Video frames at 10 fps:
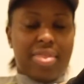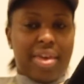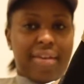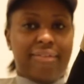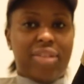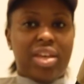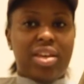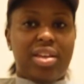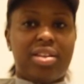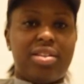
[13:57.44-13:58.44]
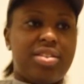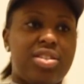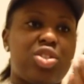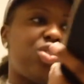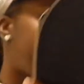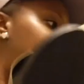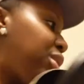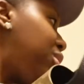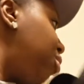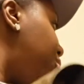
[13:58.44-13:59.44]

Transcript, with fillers: They fit. Super cute.